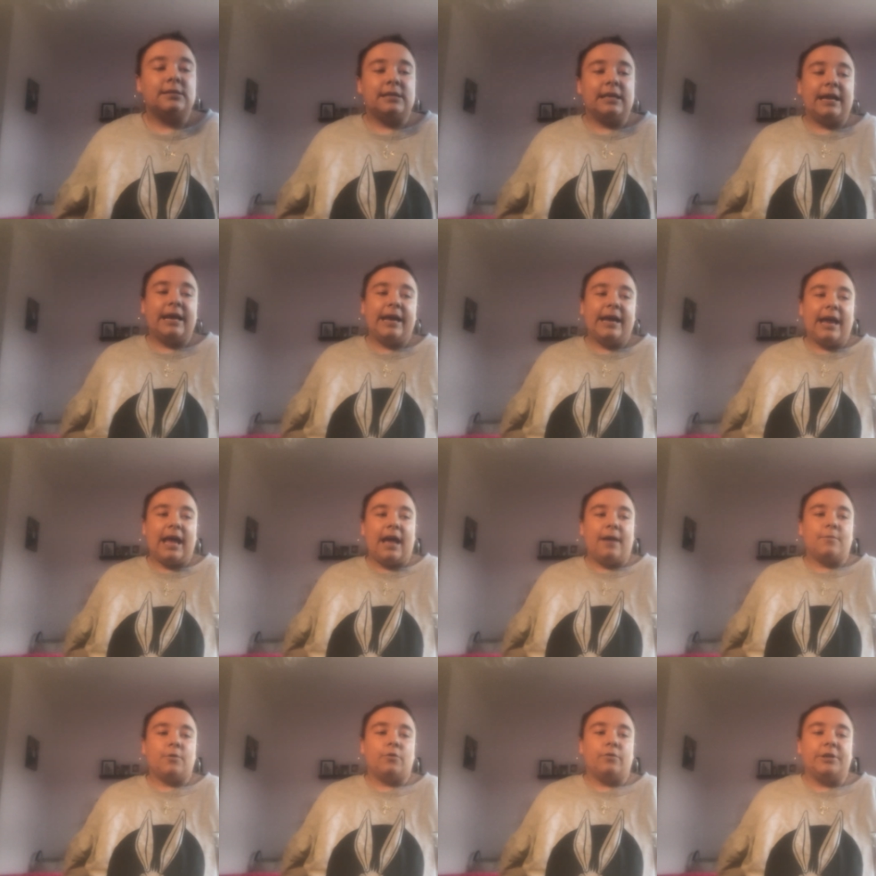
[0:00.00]
today
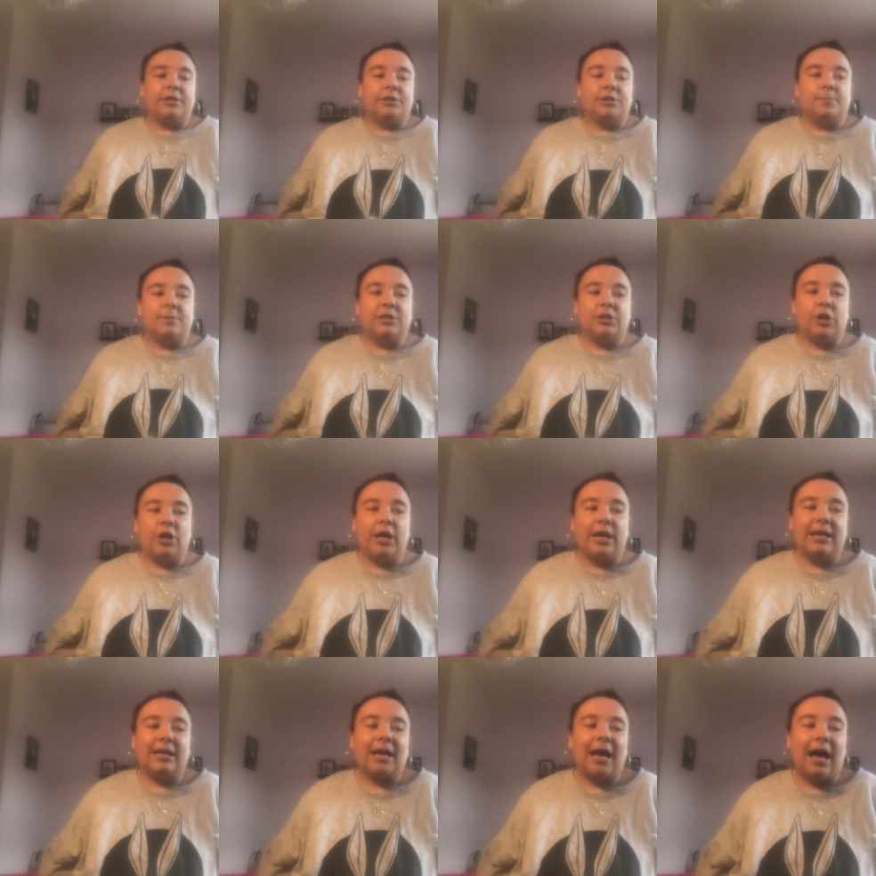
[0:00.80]
I'm going to be
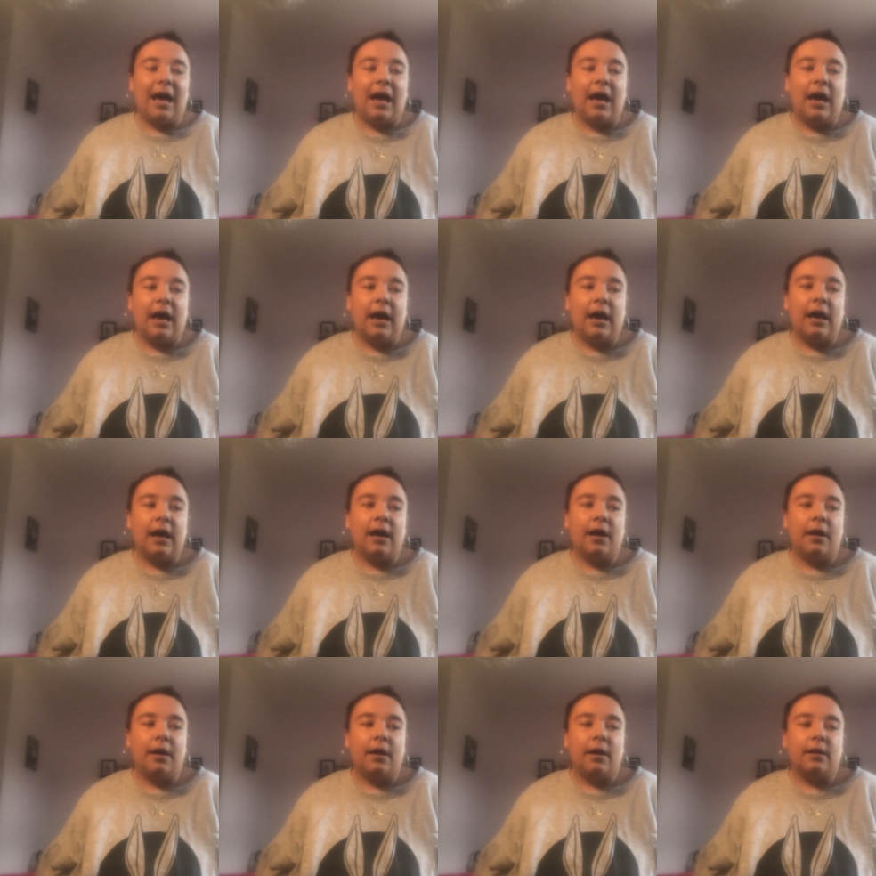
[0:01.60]
doing
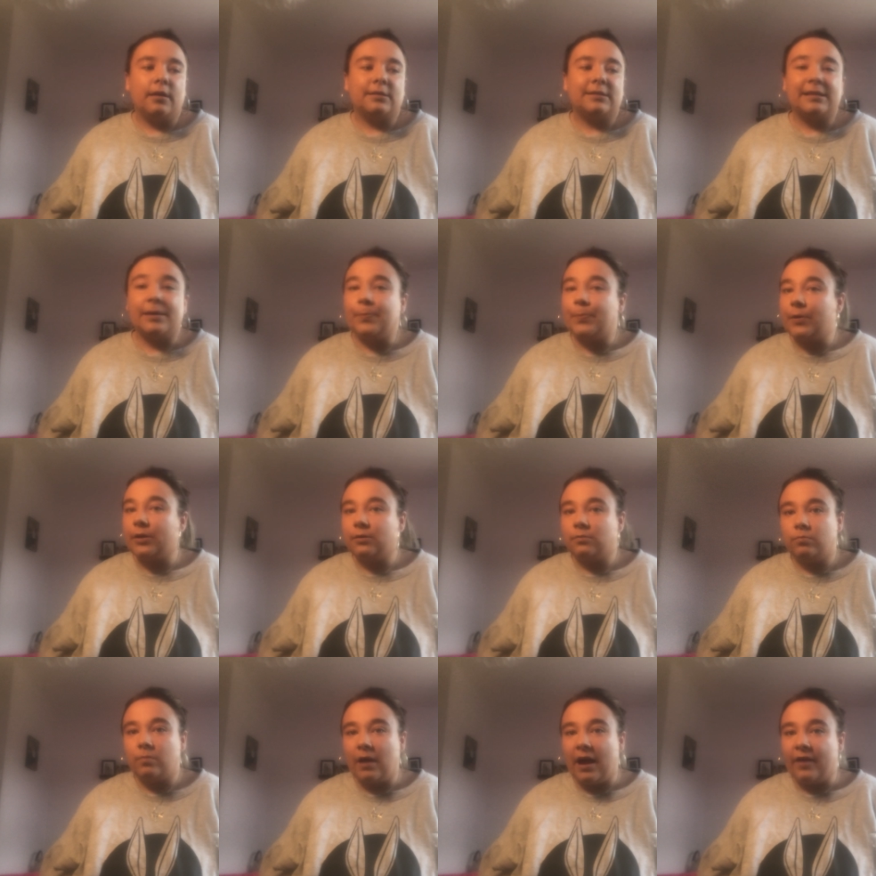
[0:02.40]
a
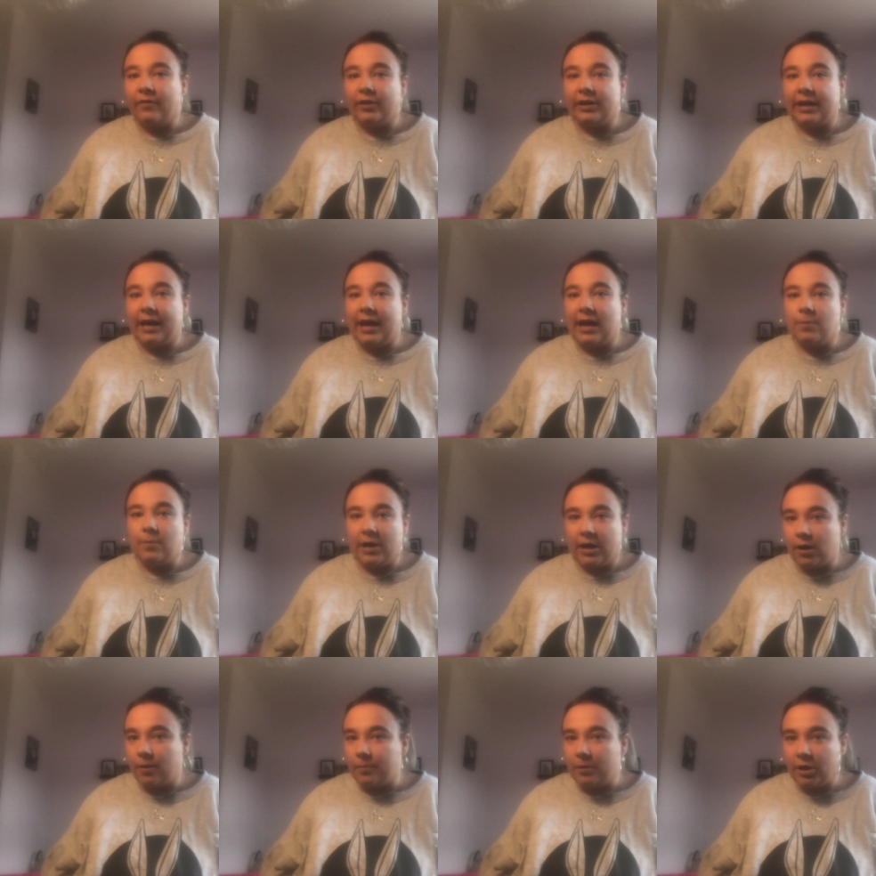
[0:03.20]
simple everyday
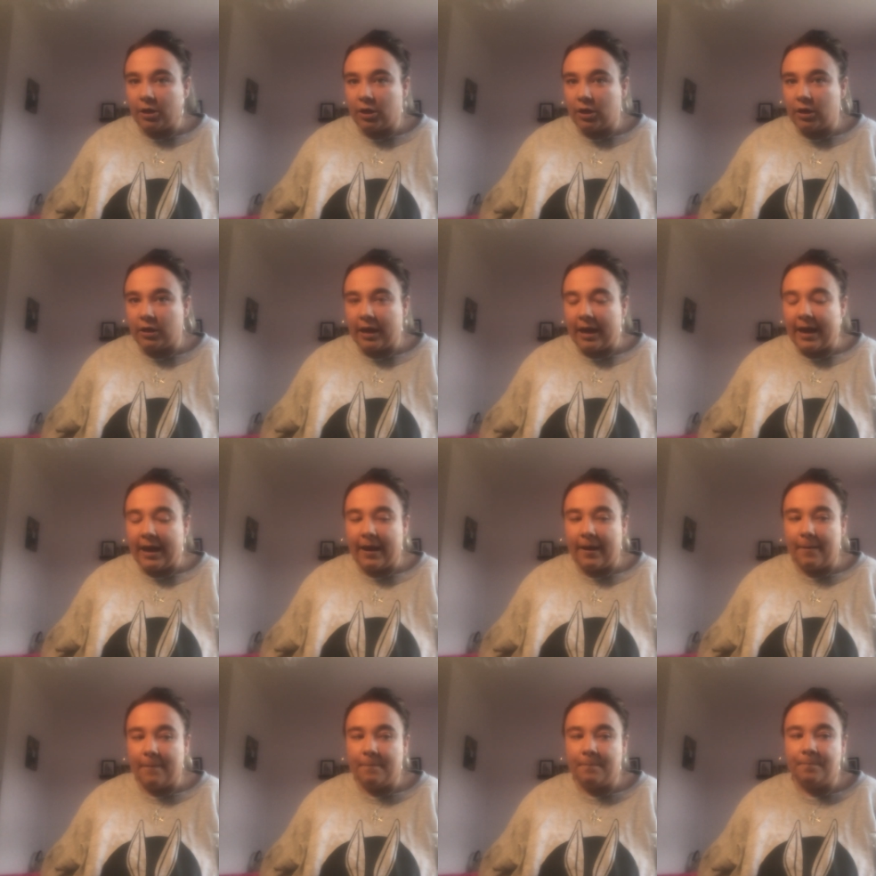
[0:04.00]
makeup look.
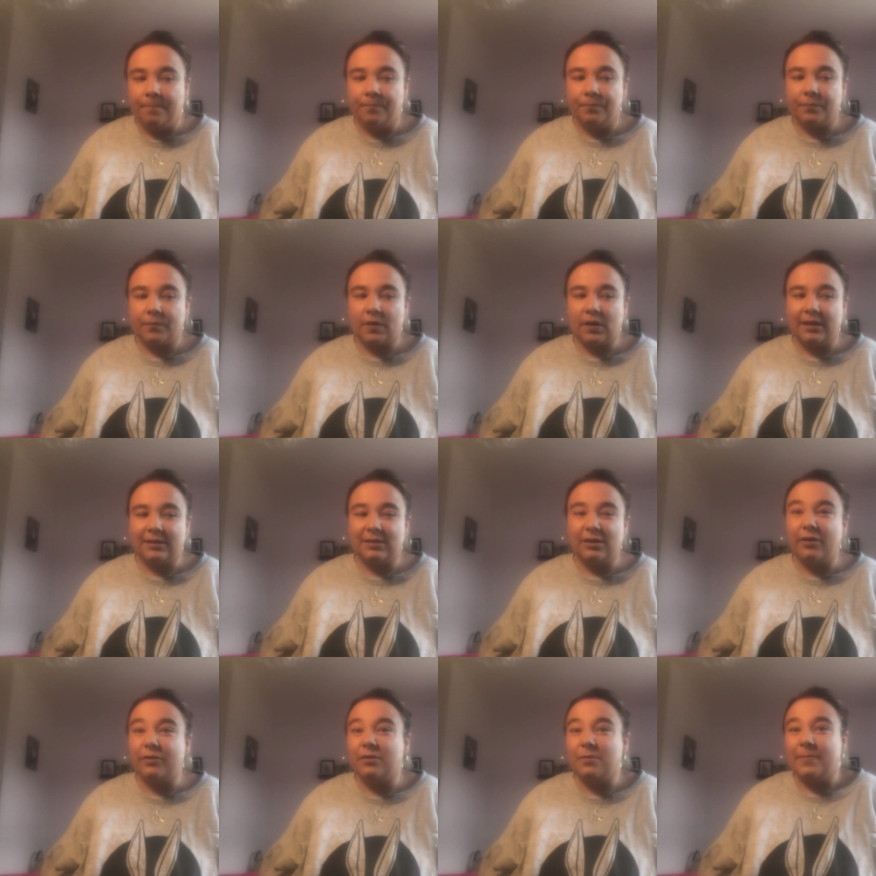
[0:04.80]
Um,
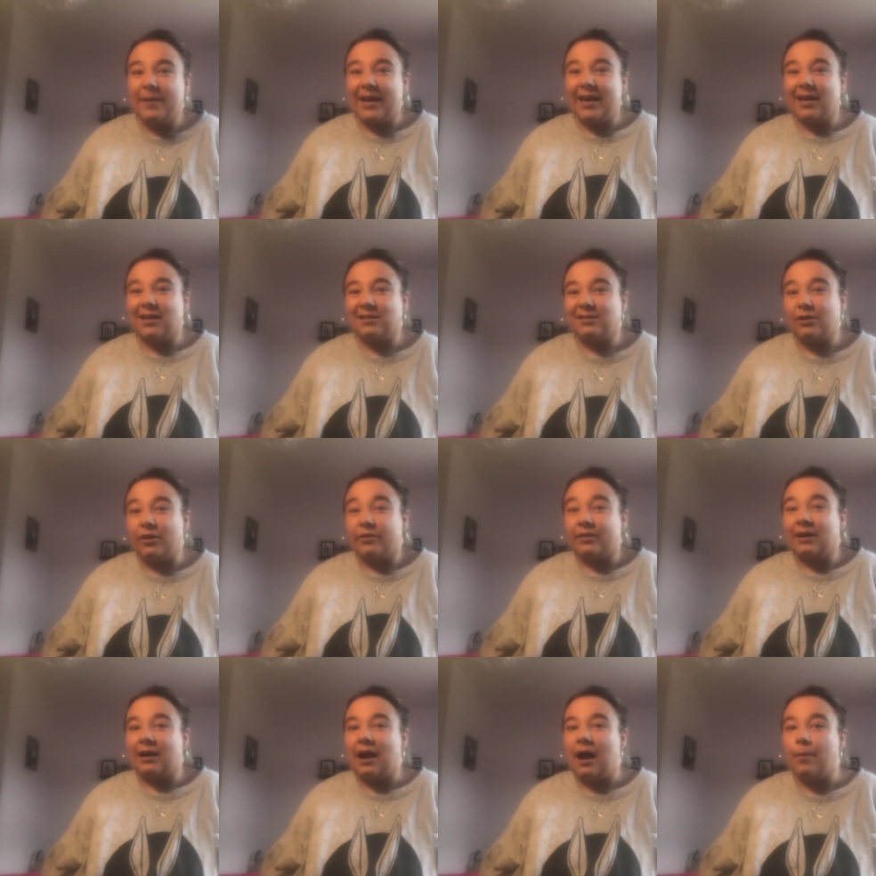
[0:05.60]
it's nothing big, it's
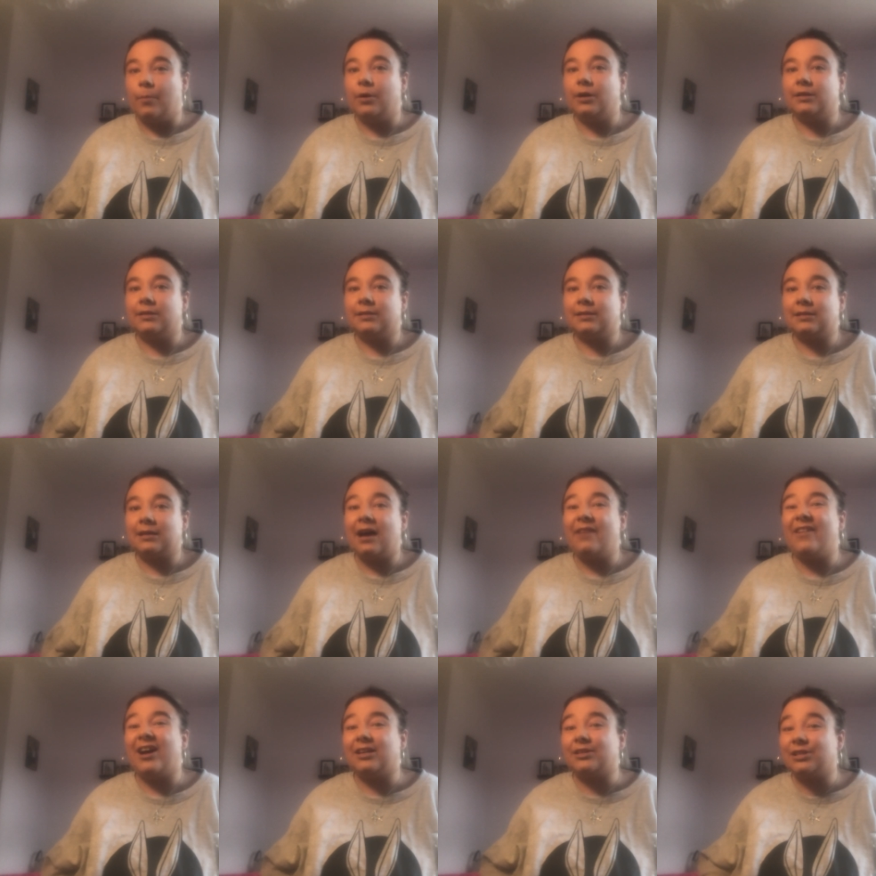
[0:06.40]
nothing glamorous.
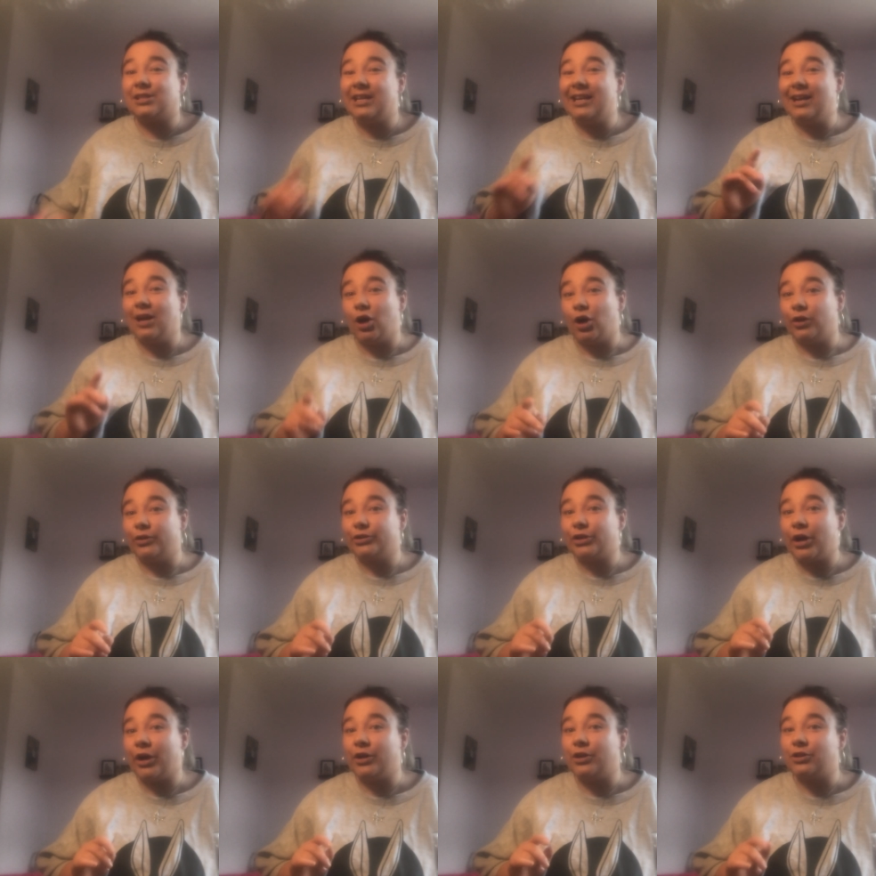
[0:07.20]
I've actually
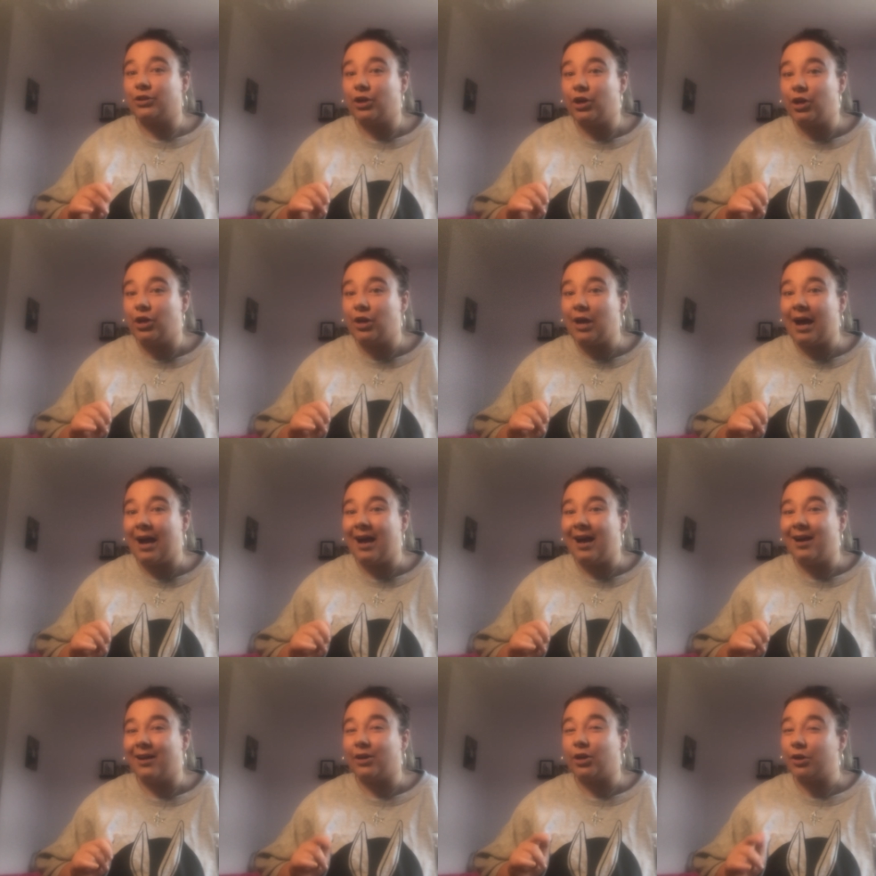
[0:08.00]
learned how to do
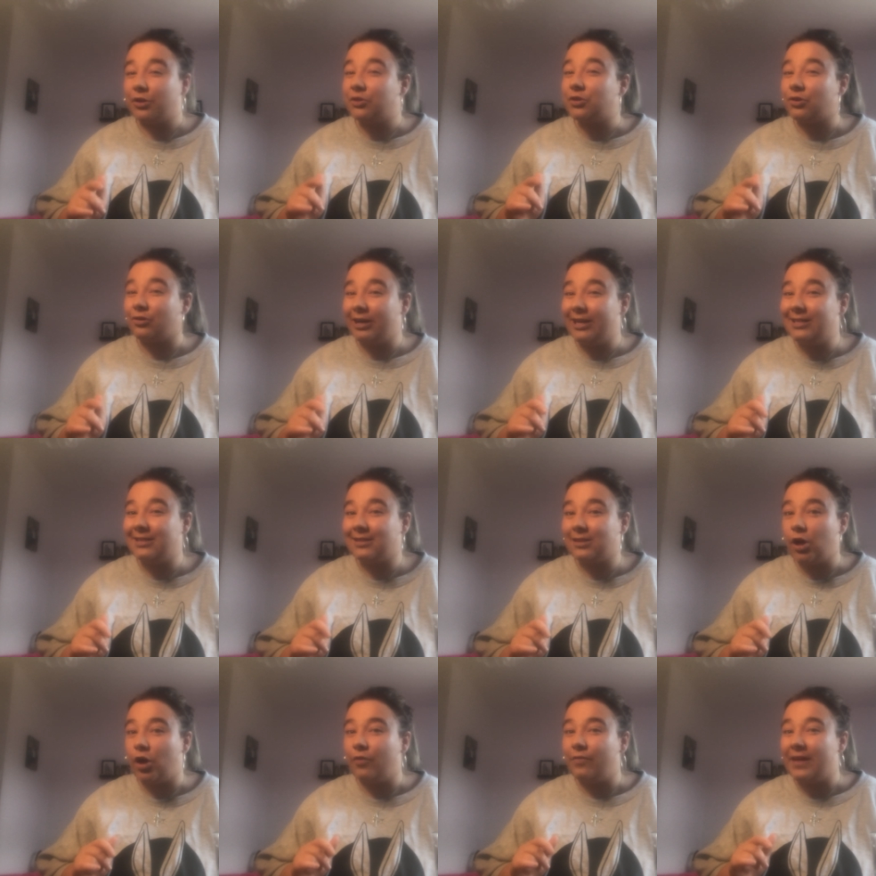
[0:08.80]
a cut
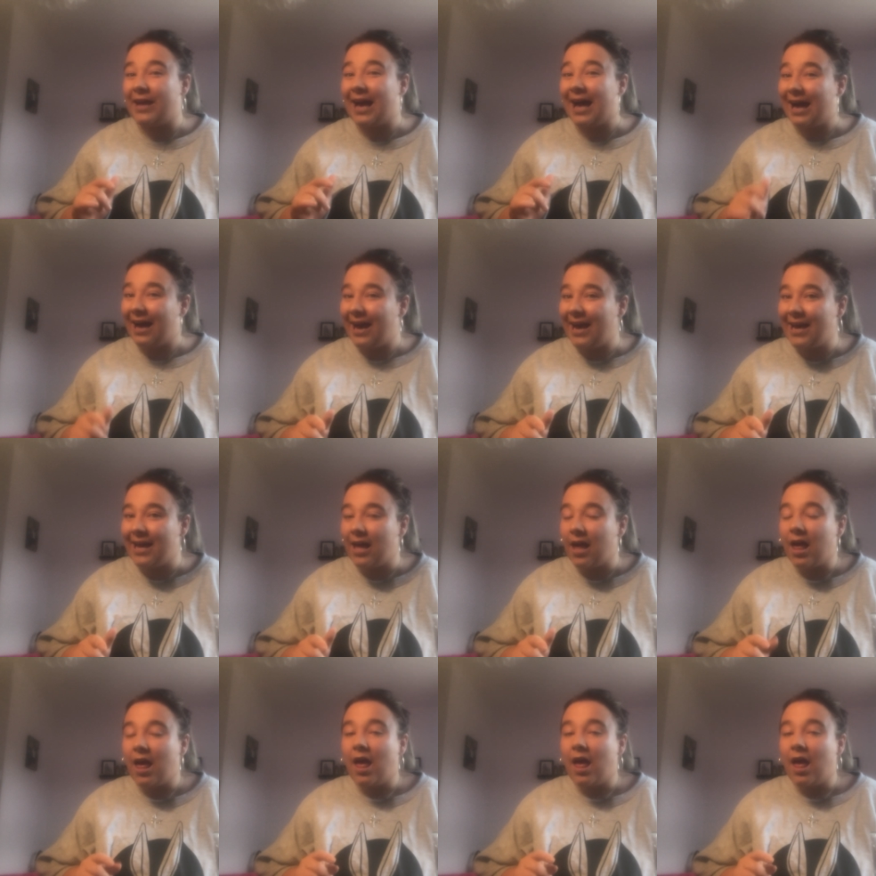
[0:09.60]
crease on the eye.